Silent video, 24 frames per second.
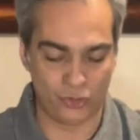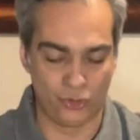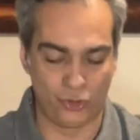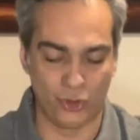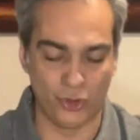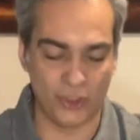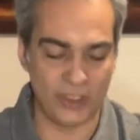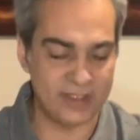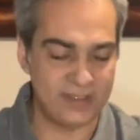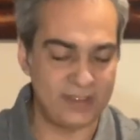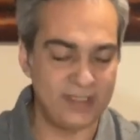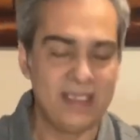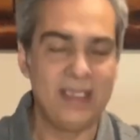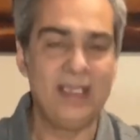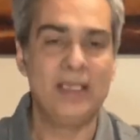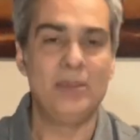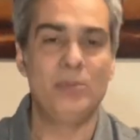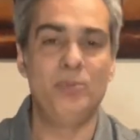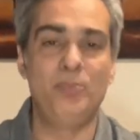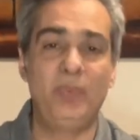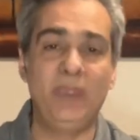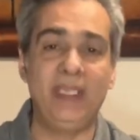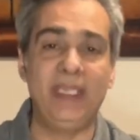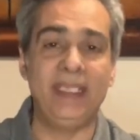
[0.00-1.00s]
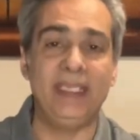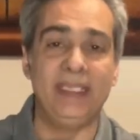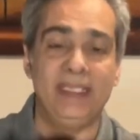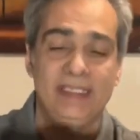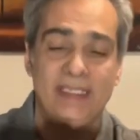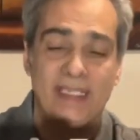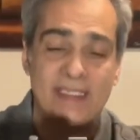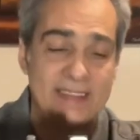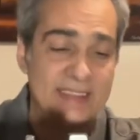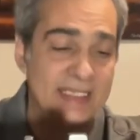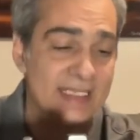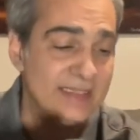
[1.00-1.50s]
good, being,
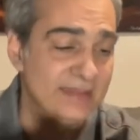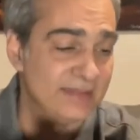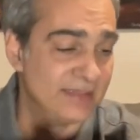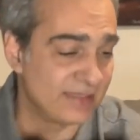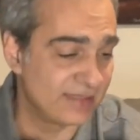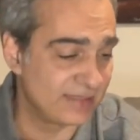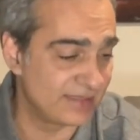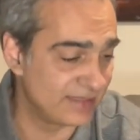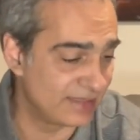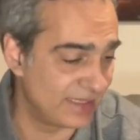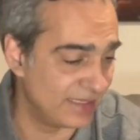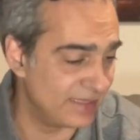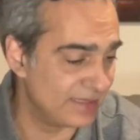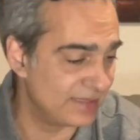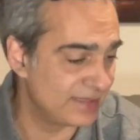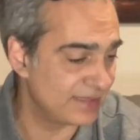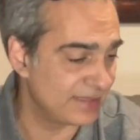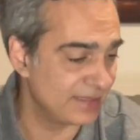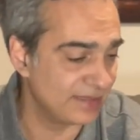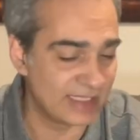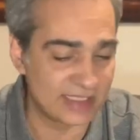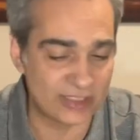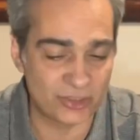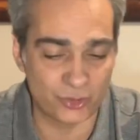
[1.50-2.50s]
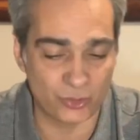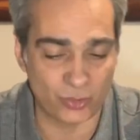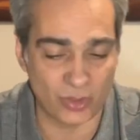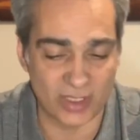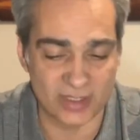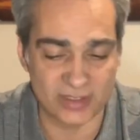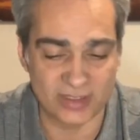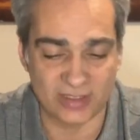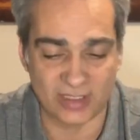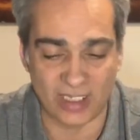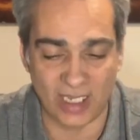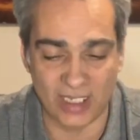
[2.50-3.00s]
again, this is a Celestron
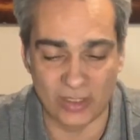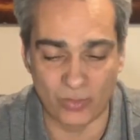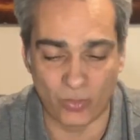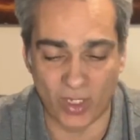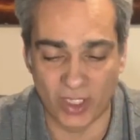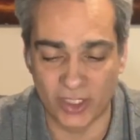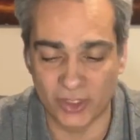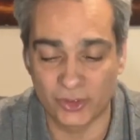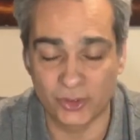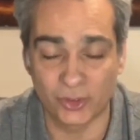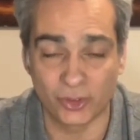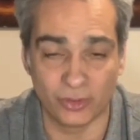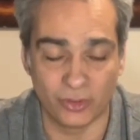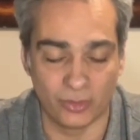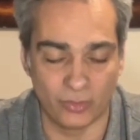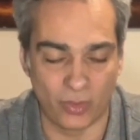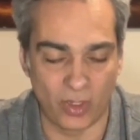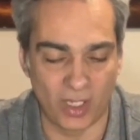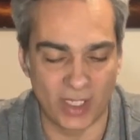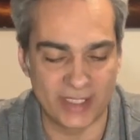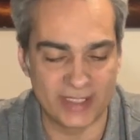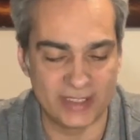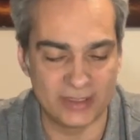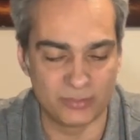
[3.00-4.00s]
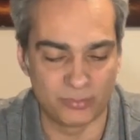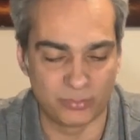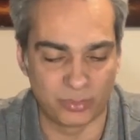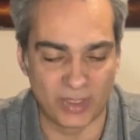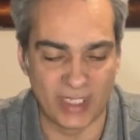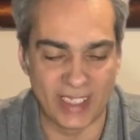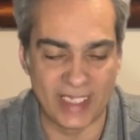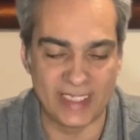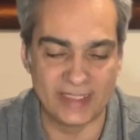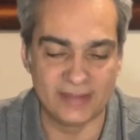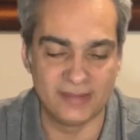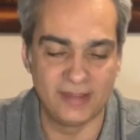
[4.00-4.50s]
Skywatcher Orion
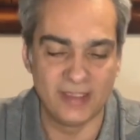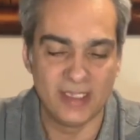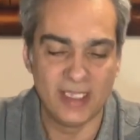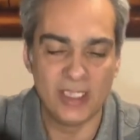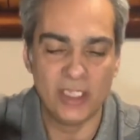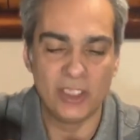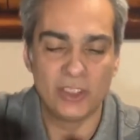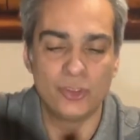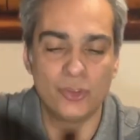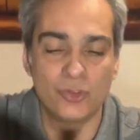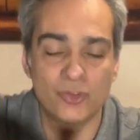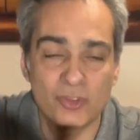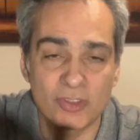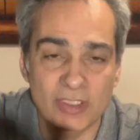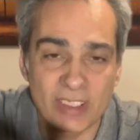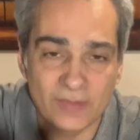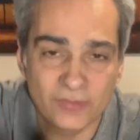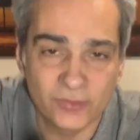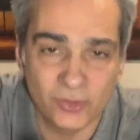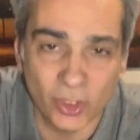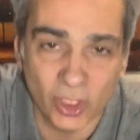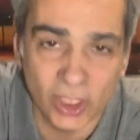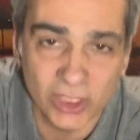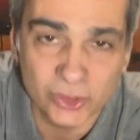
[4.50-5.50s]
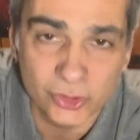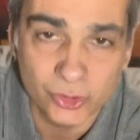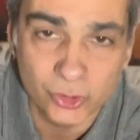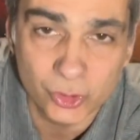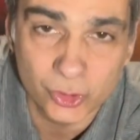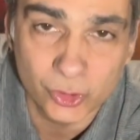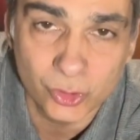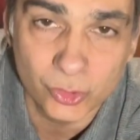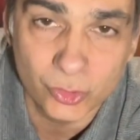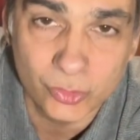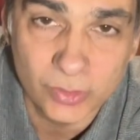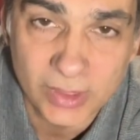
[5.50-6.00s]
brand, you just have to
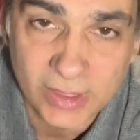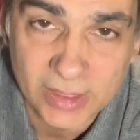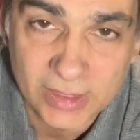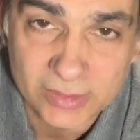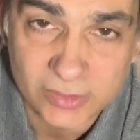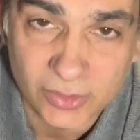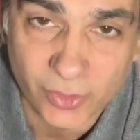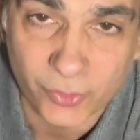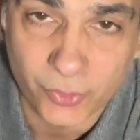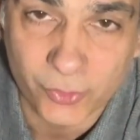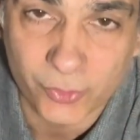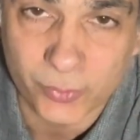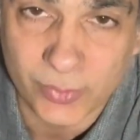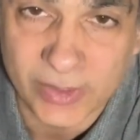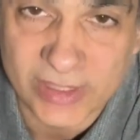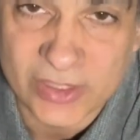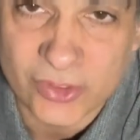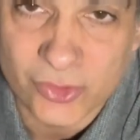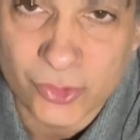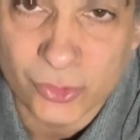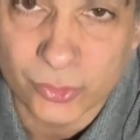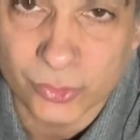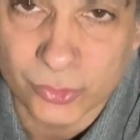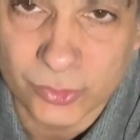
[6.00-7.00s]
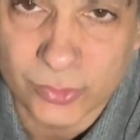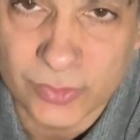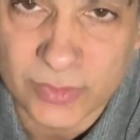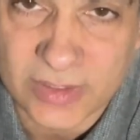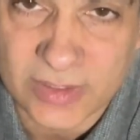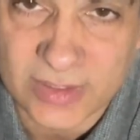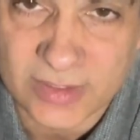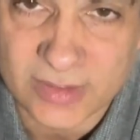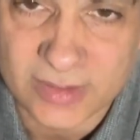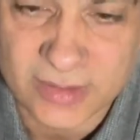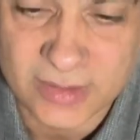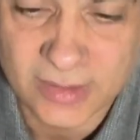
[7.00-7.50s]
undo the three
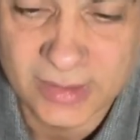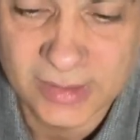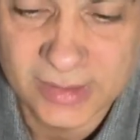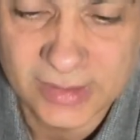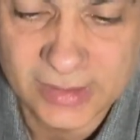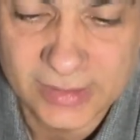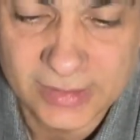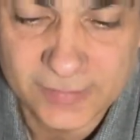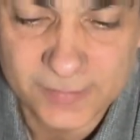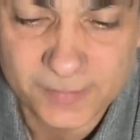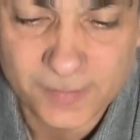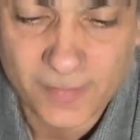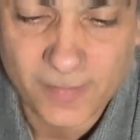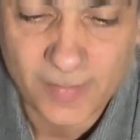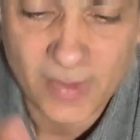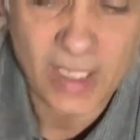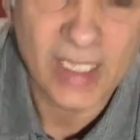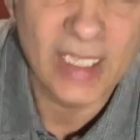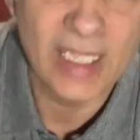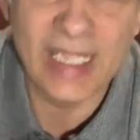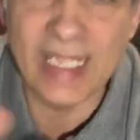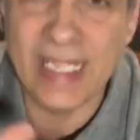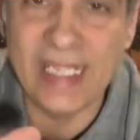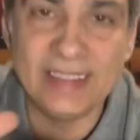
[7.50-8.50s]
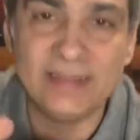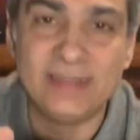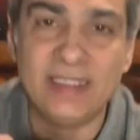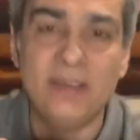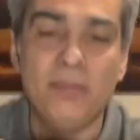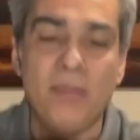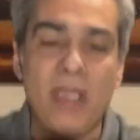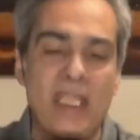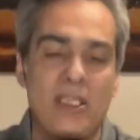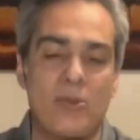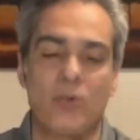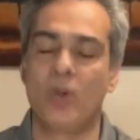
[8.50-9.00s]
screws and they
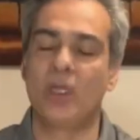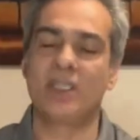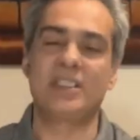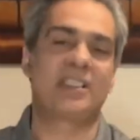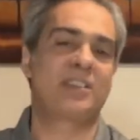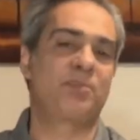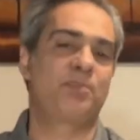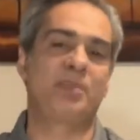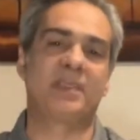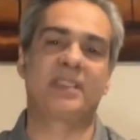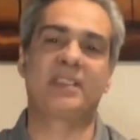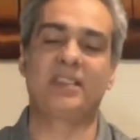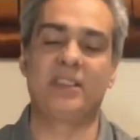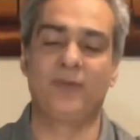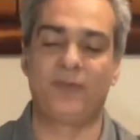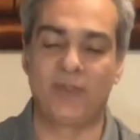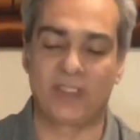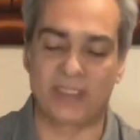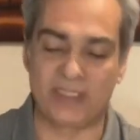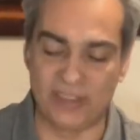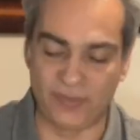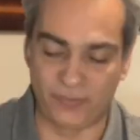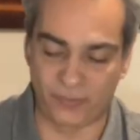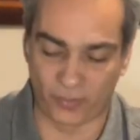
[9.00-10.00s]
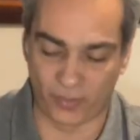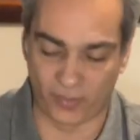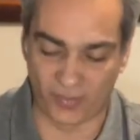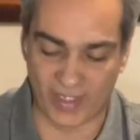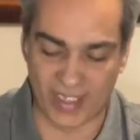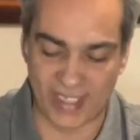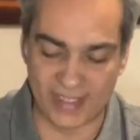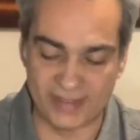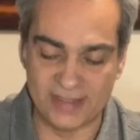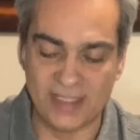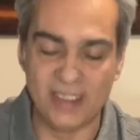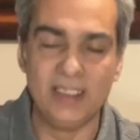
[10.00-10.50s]
make one specifically for
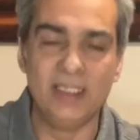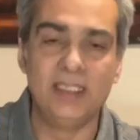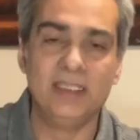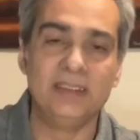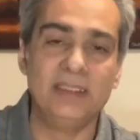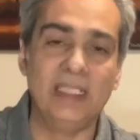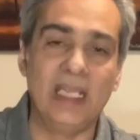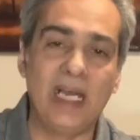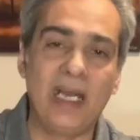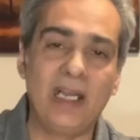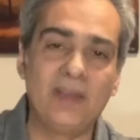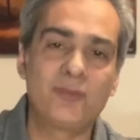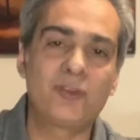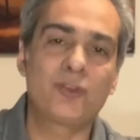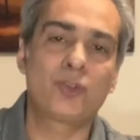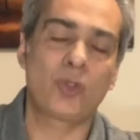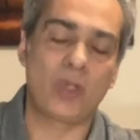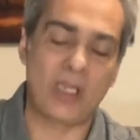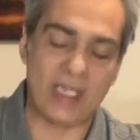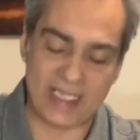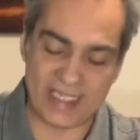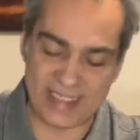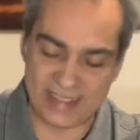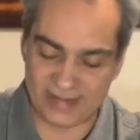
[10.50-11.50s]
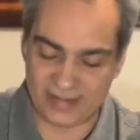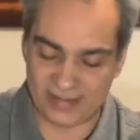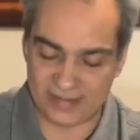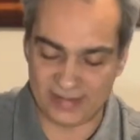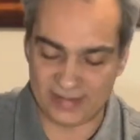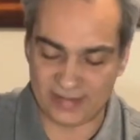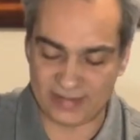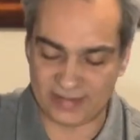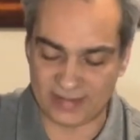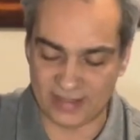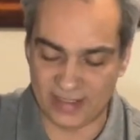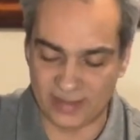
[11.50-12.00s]
that. Now, I've tried
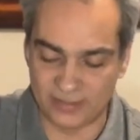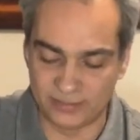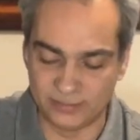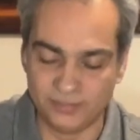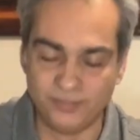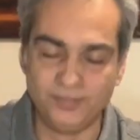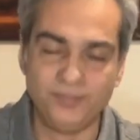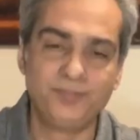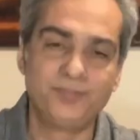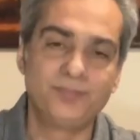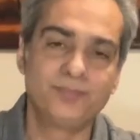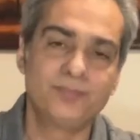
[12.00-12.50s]
some